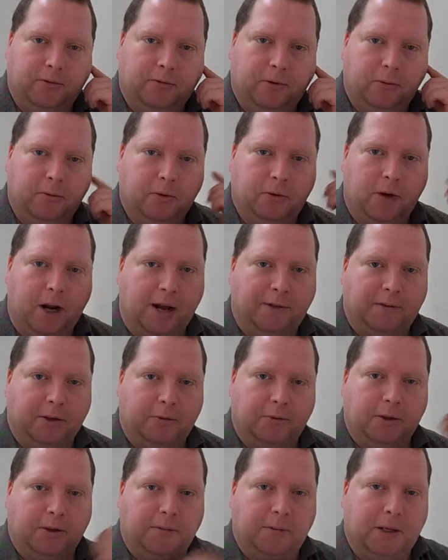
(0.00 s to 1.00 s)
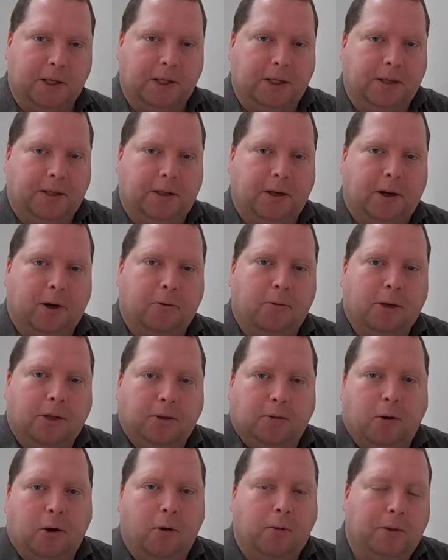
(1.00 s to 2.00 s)
from driving with my car
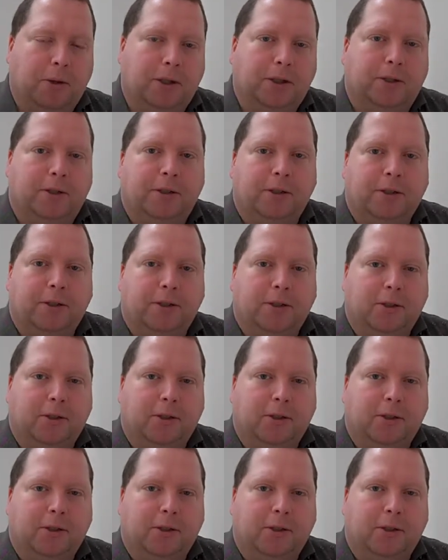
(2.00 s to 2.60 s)
window open